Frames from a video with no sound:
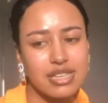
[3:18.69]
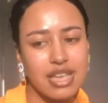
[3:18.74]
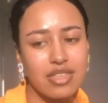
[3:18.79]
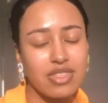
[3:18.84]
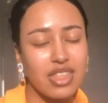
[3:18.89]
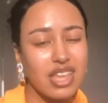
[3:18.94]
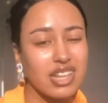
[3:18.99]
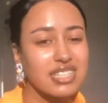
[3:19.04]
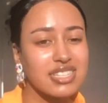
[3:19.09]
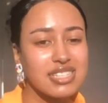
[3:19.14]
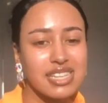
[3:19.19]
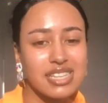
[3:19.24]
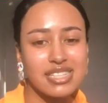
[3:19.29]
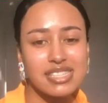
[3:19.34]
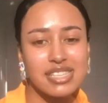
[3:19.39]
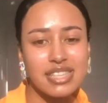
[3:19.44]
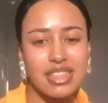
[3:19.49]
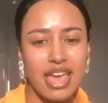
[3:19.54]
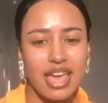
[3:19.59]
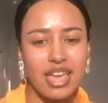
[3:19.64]
And then
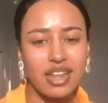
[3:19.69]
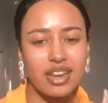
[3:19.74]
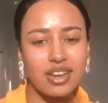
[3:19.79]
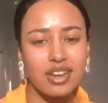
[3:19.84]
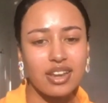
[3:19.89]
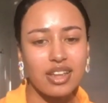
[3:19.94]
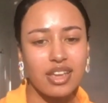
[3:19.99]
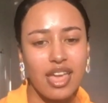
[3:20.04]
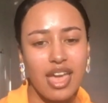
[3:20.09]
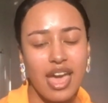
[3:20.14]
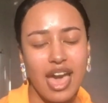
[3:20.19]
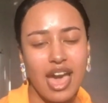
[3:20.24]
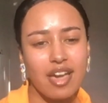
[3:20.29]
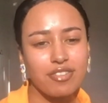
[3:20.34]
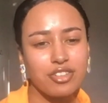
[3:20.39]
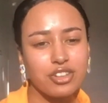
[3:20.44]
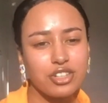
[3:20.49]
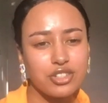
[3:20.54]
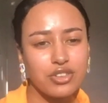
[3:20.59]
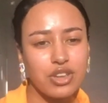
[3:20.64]
since then,
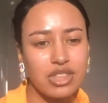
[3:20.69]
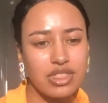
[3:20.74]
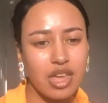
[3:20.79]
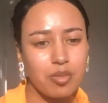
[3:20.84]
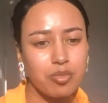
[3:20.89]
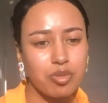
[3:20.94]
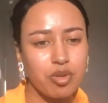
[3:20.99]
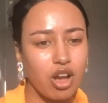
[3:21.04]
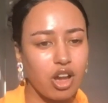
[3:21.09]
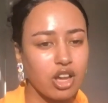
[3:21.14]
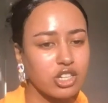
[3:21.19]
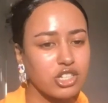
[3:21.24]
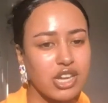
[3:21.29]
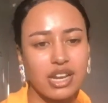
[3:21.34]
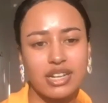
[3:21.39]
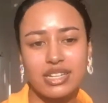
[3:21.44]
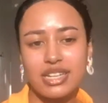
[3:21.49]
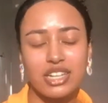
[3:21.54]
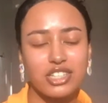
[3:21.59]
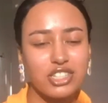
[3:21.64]
after doing that
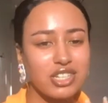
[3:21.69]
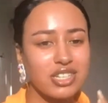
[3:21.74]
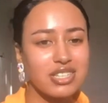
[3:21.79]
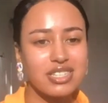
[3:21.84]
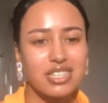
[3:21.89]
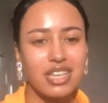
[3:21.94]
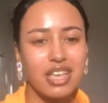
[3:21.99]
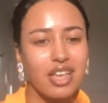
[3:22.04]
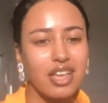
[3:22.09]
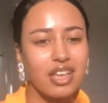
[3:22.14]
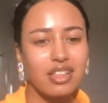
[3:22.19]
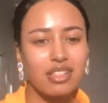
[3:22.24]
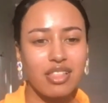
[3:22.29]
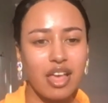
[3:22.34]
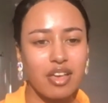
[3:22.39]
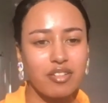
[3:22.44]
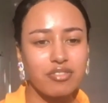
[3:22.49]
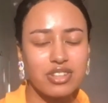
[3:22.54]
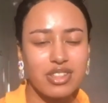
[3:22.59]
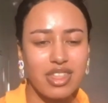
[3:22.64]
project, I just
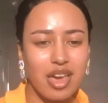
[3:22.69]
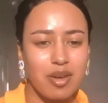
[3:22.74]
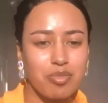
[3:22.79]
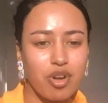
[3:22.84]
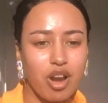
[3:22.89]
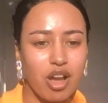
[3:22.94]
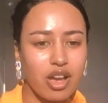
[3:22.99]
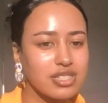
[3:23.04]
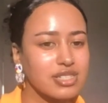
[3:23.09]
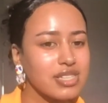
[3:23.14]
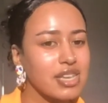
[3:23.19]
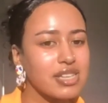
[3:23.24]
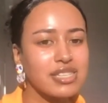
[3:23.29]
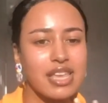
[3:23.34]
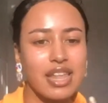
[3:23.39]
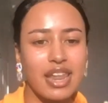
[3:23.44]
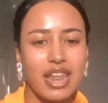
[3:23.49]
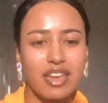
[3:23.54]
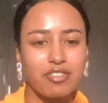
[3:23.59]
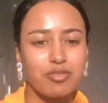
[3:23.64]
loved that process
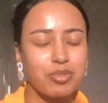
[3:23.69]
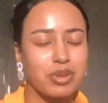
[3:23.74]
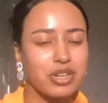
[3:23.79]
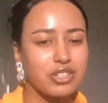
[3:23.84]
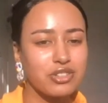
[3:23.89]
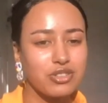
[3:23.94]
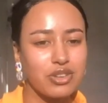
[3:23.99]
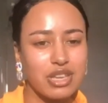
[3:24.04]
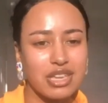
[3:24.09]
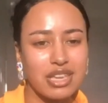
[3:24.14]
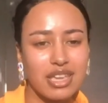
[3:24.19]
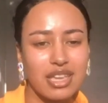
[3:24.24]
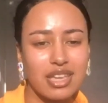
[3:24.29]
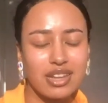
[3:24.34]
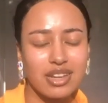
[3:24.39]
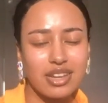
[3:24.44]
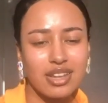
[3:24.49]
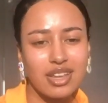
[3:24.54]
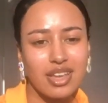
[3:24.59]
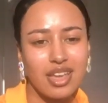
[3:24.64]
and I've been doing
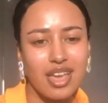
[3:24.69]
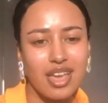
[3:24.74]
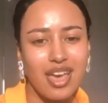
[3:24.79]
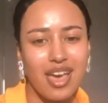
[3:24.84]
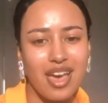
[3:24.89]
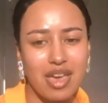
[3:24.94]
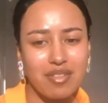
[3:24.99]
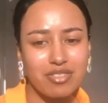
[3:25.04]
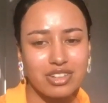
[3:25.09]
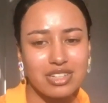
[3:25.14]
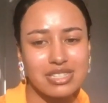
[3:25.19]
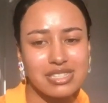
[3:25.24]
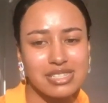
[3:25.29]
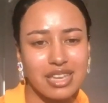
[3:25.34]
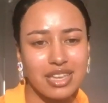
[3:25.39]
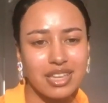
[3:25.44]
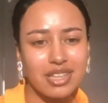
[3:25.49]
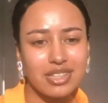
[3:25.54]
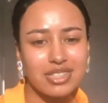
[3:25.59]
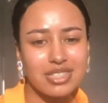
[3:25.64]
it ever
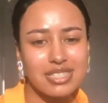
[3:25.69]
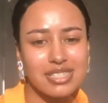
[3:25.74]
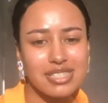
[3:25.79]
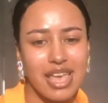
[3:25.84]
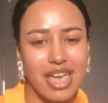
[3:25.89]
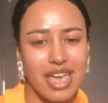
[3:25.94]
since.